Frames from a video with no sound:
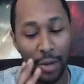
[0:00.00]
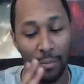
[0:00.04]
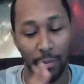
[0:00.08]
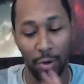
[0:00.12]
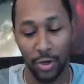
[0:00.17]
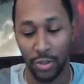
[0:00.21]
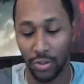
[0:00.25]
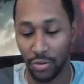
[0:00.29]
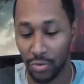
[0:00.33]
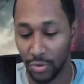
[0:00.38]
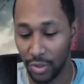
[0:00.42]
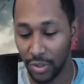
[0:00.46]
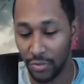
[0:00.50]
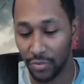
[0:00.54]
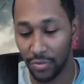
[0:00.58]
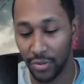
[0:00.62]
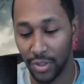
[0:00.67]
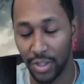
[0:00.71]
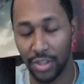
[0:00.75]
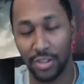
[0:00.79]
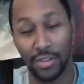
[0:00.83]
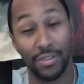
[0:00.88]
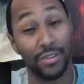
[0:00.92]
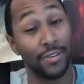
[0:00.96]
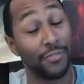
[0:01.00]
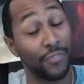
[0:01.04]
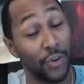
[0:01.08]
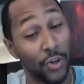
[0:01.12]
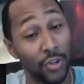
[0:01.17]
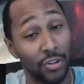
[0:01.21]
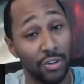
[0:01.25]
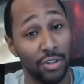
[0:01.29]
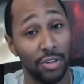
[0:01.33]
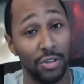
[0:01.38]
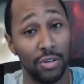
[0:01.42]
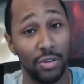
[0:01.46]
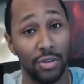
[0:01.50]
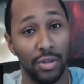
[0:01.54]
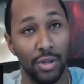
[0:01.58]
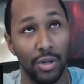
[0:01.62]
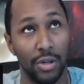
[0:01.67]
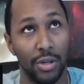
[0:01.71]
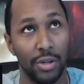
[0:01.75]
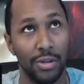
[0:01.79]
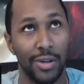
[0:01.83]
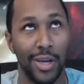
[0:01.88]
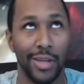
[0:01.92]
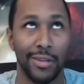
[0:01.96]
March 25th. It's the first of
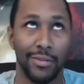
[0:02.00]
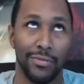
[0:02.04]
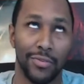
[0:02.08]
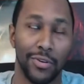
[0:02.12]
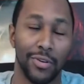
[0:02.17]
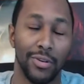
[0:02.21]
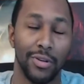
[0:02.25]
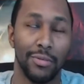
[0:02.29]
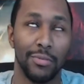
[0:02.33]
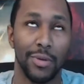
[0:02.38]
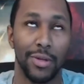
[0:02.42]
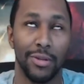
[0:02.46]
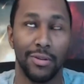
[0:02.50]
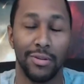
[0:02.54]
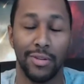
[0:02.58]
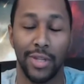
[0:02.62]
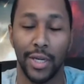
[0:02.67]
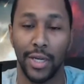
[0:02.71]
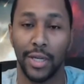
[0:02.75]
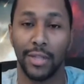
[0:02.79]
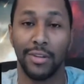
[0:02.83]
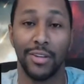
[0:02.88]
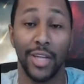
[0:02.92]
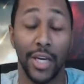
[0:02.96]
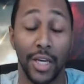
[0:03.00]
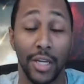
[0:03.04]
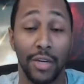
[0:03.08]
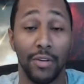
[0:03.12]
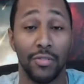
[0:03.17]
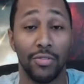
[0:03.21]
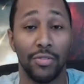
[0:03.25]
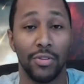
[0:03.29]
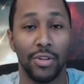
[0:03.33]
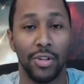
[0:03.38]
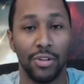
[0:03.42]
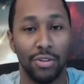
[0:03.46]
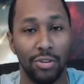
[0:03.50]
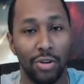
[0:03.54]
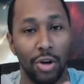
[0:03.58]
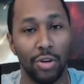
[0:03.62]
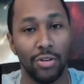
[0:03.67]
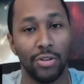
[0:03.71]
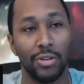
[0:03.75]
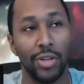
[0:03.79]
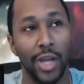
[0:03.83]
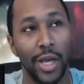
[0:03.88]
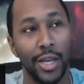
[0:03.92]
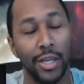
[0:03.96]
the not the first. I'm the second. Second of
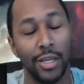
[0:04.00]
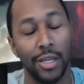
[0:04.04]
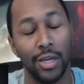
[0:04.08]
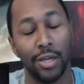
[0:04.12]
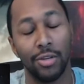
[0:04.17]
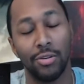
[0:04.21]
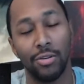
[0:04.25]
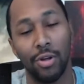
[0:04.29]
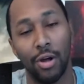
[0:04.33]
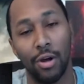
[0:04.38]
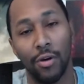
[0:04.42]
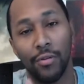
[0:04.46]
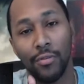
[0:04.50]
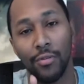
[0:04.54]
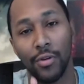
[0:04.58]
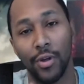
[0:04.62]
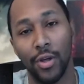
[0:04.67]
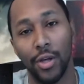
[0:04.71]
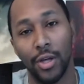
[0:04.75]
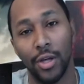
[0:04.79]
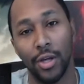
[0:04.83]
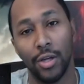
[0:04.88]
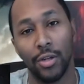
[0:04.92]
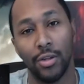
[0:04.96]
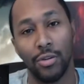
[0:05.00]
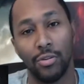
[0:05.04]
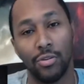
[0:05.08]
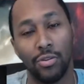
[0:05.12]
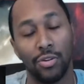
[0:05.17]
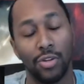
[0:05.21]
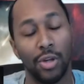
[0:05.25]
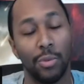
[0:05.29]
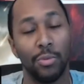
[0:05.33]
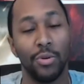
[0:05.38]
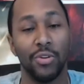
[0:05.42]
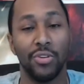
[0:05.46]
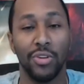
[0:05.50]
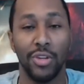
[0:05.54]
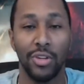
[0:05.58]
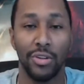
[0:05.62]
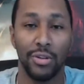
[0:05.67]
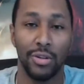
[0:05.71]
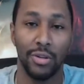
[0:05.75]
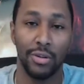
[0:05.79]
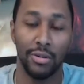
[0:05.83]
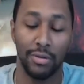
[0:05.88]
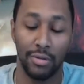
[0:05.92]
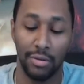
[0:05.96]
it kicks off summer
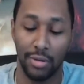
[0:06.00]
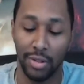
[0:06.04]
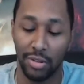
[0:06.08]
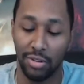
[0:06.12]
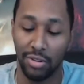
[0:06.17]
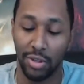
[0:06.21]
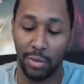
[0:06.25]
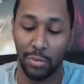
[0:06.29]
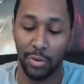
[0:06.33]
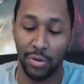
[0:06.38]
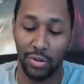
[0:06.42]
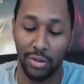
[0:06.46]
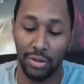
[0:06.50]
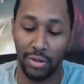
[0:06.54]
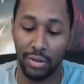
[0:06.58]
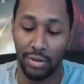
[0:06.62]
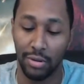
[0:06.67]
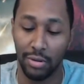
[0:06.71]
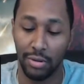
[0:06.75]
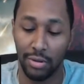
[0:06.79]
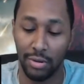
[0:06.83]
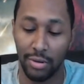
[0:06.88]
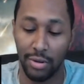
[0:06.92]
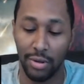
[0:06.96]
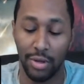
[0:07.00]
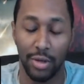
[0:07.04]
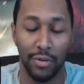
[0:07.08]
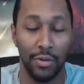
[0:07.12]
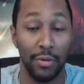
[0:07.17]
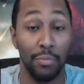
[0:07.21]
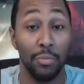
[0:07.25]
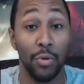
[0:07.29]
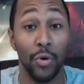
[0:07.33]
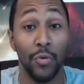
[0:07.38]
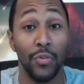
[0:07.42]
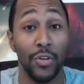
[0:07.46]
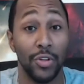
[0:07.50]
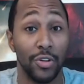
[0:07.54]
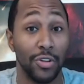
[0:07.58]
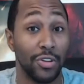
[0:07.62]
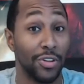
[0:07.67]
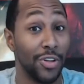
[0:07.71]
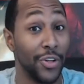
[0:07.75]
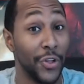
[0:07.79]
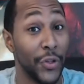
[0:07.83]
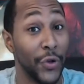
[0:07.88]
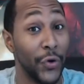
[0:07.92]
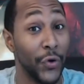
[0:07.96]
season because summer seasons in movies is a
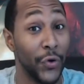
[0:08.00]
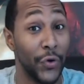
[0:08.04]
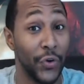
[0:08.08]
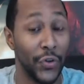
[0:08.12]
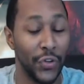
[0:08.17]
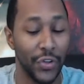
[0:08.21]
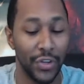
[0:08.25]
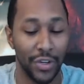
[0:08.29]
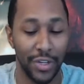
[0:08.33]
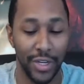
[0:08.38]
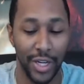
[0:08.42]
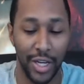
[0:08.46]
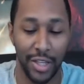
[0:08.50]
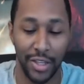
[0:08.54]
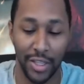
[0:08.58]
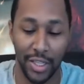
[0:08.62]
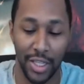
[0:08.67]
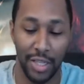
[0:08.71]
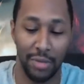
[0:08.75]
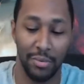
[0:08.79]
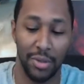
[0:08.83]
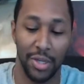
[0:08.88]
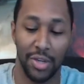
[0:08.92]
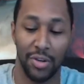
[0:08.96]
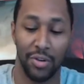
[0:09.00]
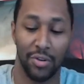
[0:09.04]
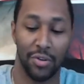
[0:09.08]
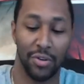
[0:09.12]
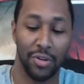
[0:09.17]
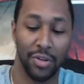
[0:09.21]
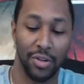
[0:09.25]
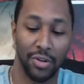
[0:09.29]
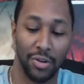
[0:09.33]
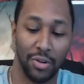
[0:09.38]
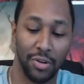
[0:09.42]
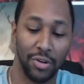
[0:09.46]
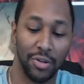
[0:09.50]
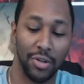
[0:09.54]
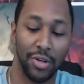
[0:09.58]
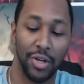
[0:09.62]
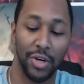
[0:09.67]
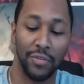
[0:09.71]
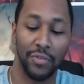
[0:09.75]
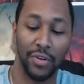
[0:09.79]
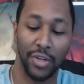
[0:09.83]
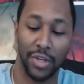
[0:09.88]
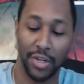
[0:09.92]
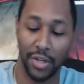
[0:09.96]
little earlier now. They keep getting earlier and earlier
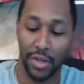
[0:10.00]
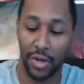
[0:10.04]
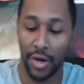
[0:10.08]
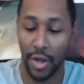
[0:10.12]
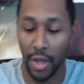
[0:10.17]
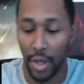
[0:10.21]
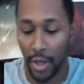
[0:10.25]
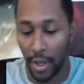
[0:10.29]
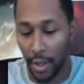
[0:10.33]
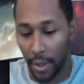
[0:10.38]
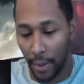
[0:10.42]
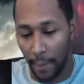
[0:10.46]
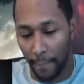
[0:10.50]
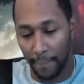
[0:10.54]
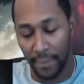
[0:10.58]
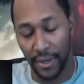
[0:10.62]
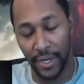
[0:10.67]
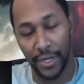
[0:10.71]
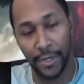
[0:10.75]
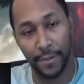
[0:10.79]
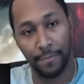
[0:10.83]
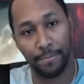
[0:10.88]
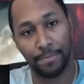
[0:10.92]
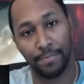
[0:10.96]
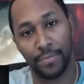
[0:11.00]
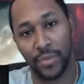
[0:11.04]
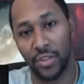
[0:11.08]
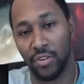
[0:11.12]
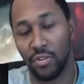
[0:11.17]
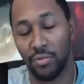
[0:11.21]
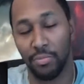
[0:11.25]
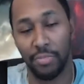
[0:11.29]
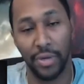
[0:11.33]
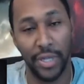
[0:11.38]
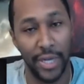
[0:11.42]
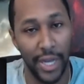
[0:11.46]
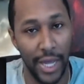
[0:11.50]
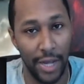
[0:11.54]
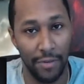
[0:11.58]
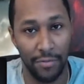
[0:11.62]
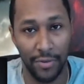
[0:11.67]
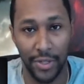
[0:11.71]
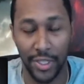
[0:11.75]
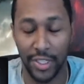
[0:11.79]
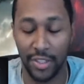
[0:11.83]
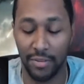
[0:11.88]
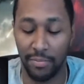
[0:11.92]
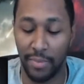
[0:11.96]
every year. But this is Ben
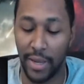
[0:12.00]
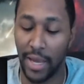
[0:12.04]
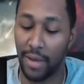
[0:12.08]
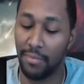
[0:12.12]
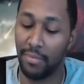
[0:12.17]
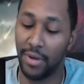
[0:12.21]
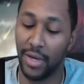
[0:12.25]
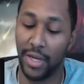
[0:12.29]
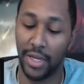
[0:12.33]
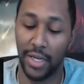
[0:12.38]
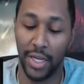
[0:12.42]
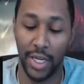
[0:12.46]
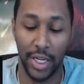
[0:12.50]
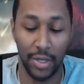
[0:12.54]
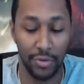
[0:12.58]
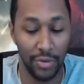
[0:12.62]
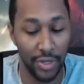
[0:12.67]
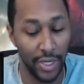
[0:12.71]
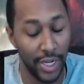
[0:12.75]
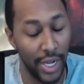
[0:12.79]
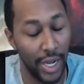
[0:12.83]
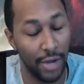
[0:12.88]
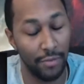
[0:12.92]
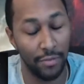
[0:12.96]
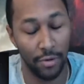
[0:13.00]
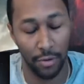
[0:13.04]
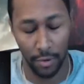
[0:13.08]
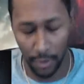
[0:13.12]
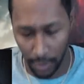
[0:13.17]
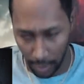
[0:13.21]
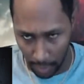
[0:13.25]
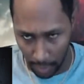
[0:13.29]
Affleck as Batman, Henry Cavill